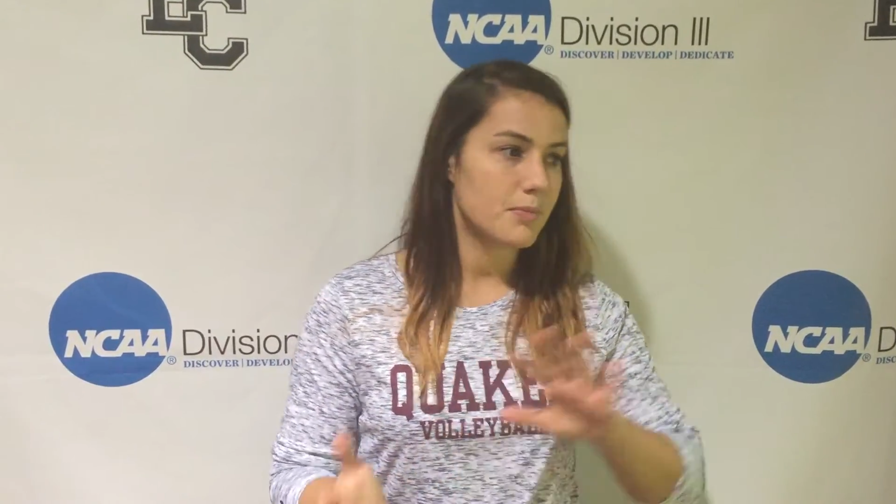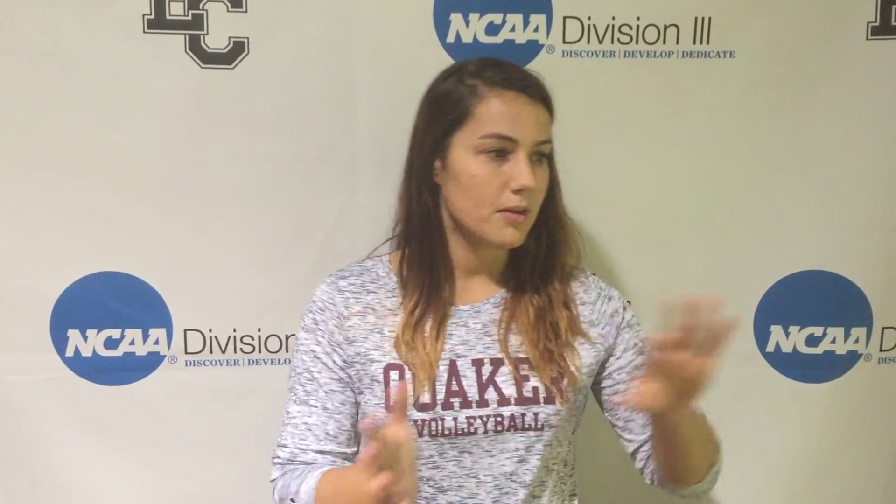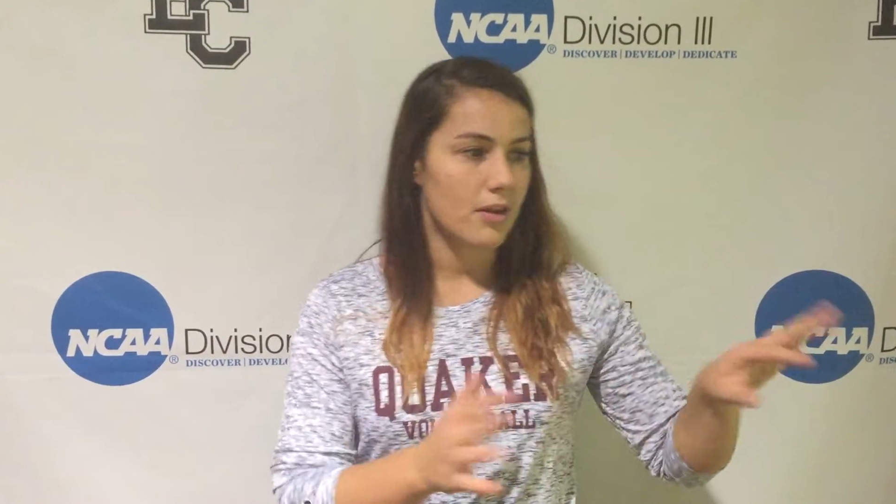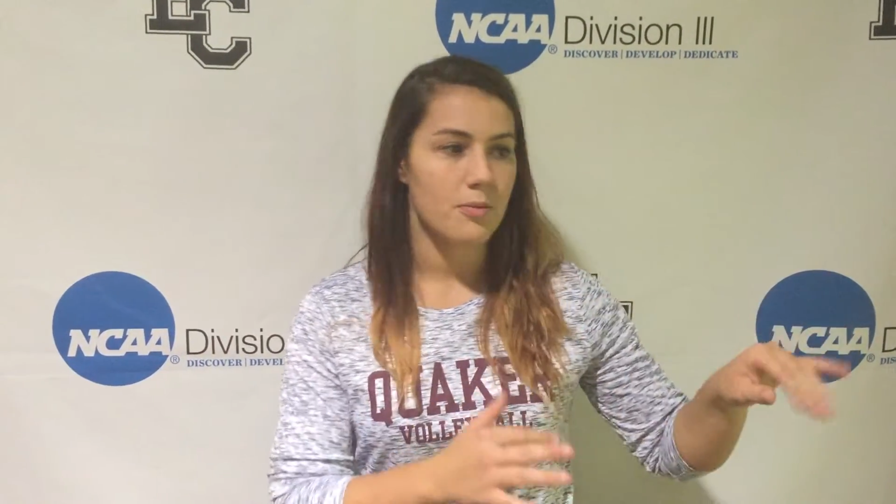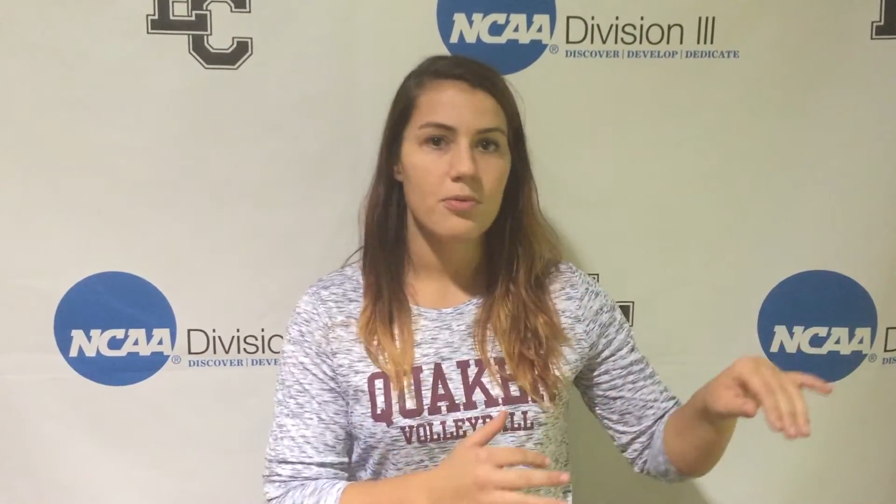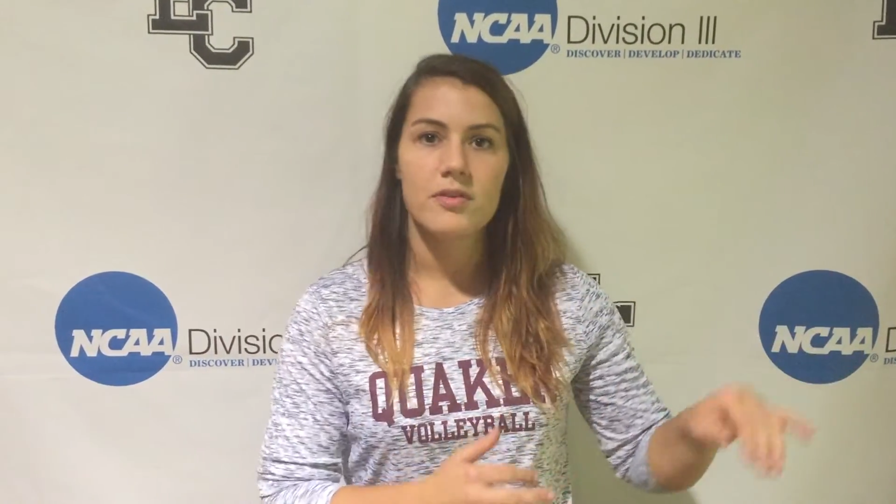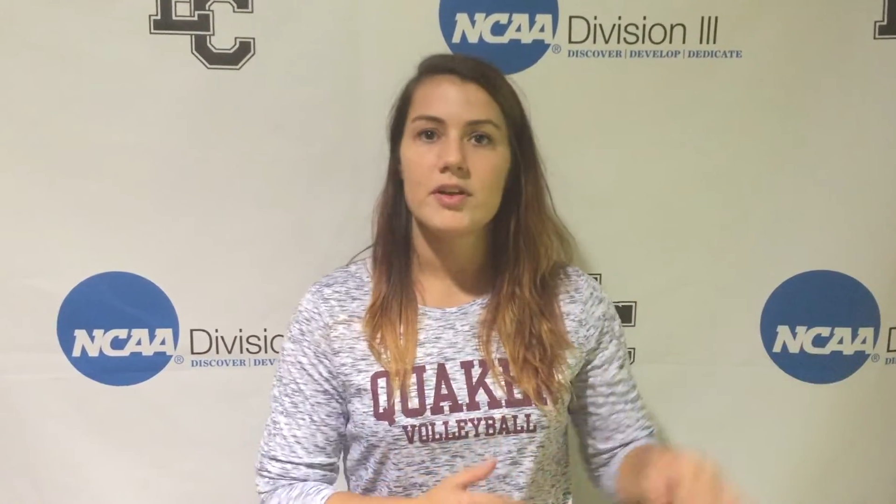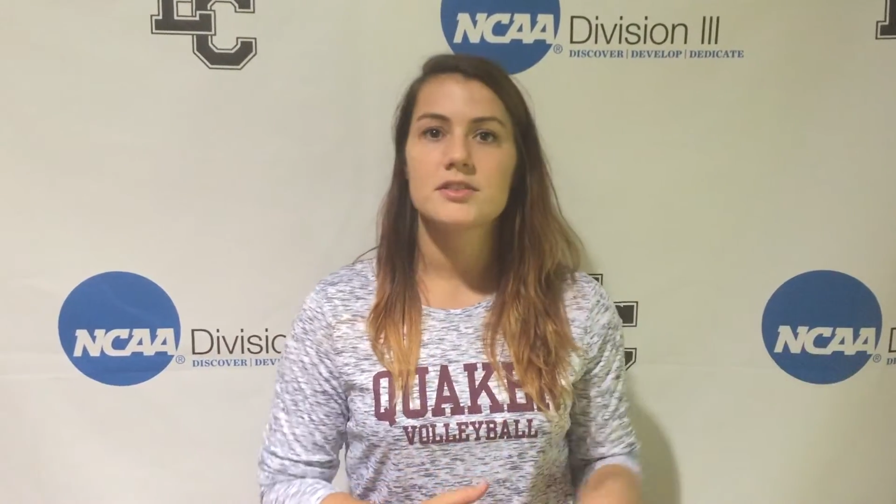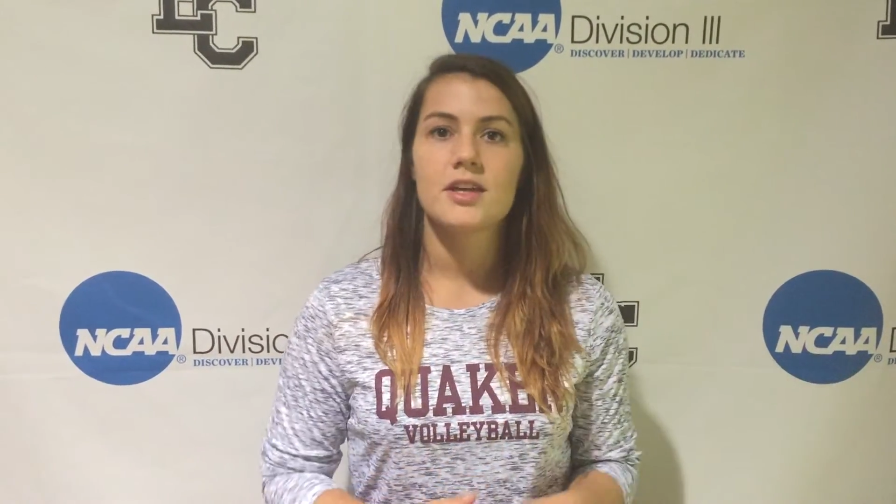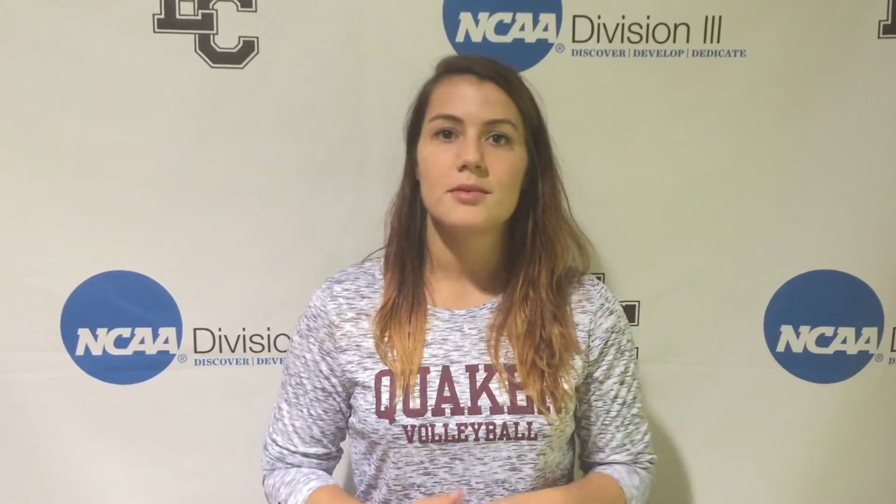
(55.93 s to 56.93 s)
in our
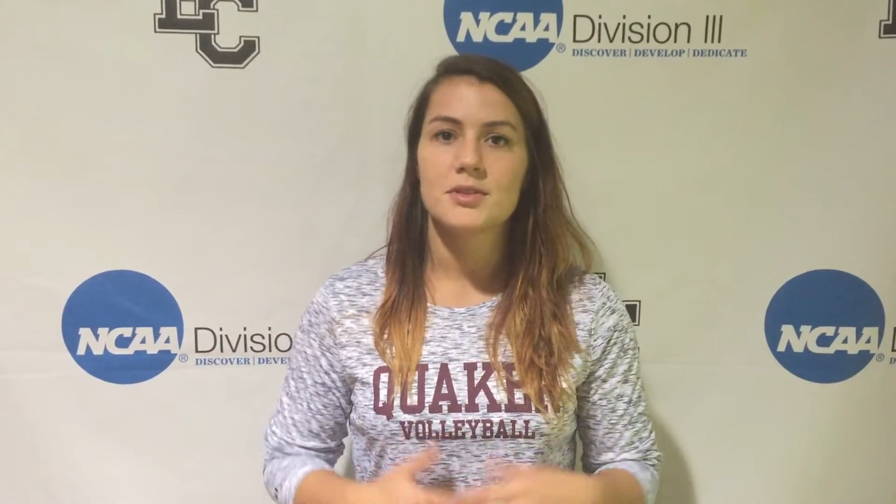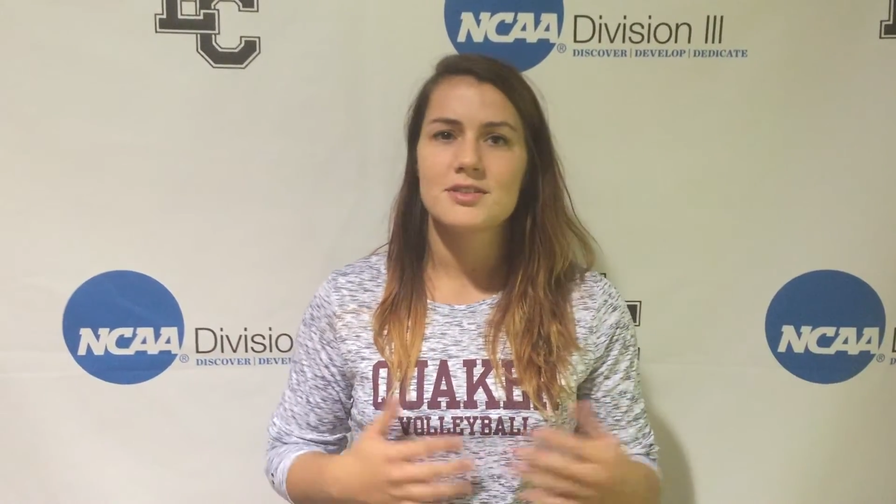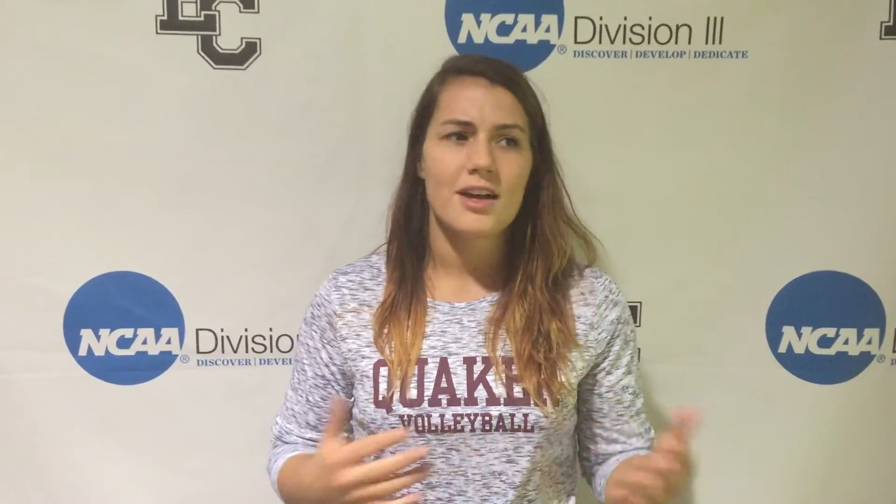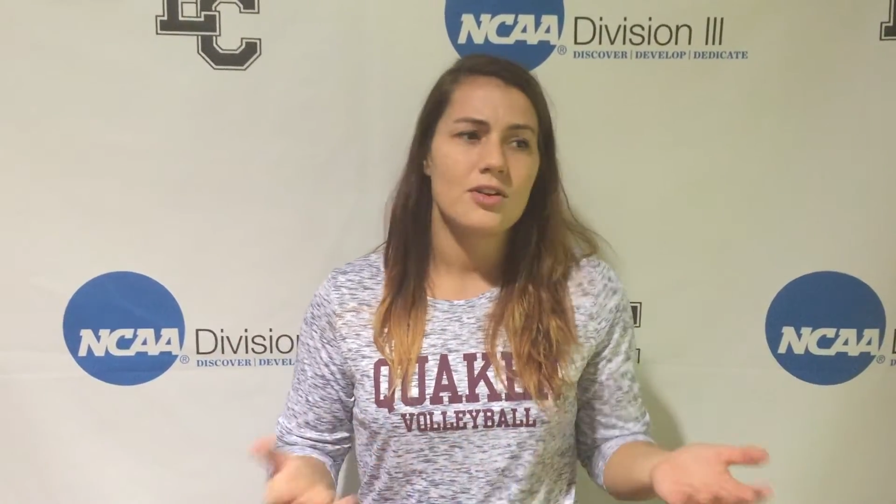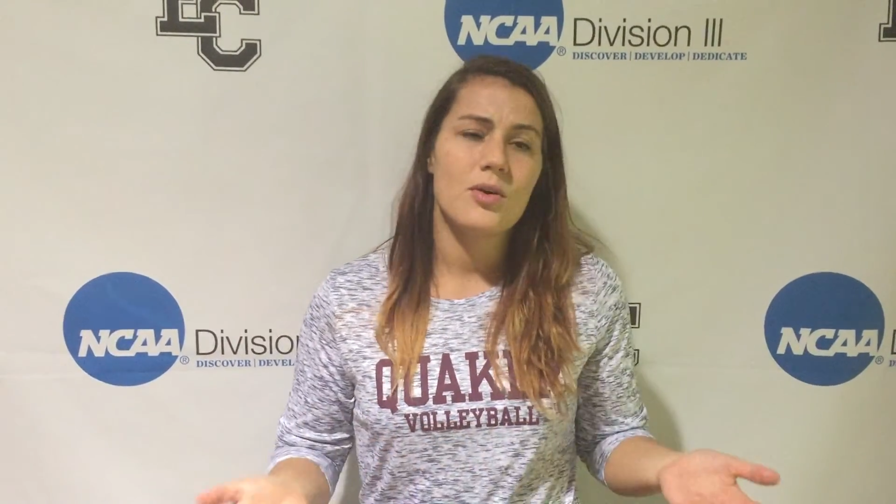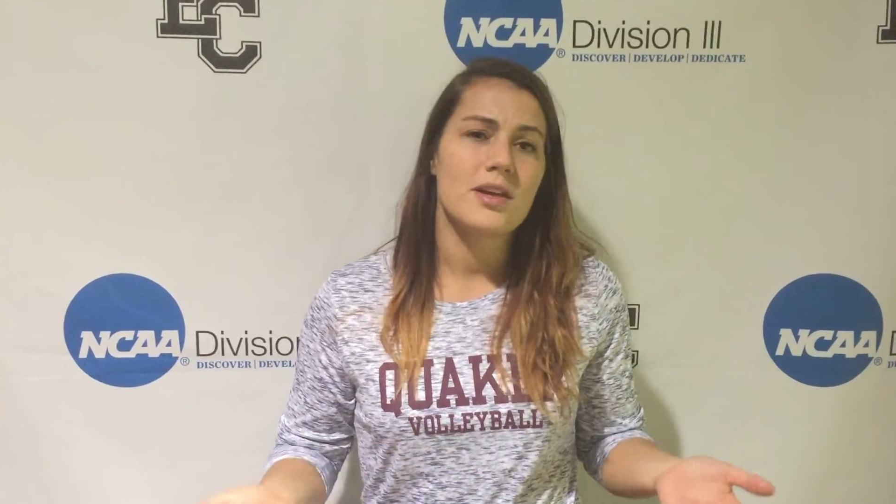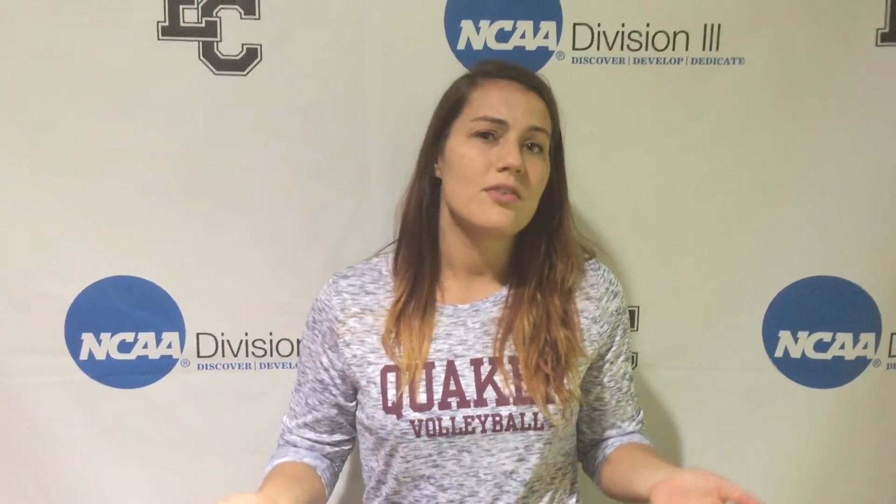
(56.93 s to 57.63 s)
previous games, is not knowing